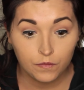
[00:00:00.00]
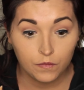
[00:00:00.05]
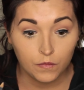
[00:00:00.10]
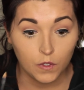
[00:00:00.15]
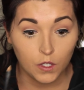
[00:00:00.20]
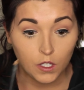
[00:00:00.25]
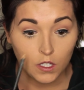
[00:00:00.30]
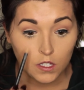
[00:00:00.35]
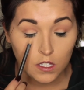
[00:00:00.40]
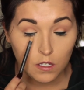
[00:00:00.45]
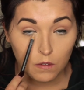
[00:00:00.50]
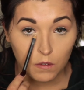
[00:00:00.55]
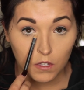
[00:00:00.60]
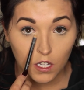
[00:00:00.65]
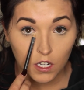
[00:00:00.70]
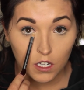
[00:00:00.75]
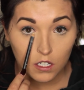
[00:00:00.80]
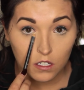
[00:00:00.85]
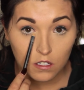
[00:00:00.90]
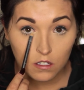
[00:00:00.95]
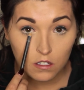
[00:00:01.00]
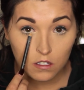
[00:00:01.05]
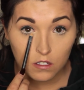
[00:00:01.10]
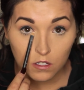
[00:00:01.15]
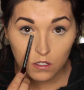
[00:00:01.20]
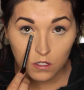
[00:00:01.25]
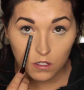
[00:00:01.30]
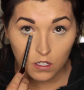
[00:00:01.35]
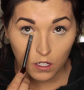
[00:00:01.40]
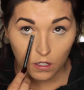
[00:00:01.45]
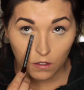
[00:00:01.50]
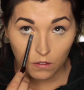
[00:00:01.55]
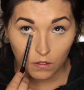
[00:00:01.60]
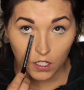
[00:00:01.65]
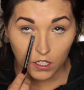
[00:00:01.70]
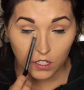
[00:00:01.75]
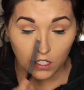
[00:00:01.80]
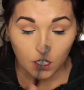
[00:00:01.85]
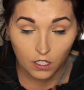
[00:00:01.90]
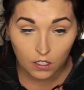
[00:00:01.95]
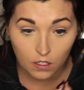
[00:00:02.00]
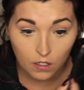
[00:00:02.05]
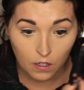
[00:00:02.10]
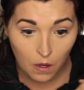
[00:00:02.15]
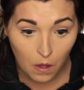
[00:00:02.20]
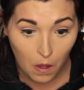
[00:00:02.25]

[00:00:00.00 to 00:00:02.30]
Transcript: You can see what that is, just like right there.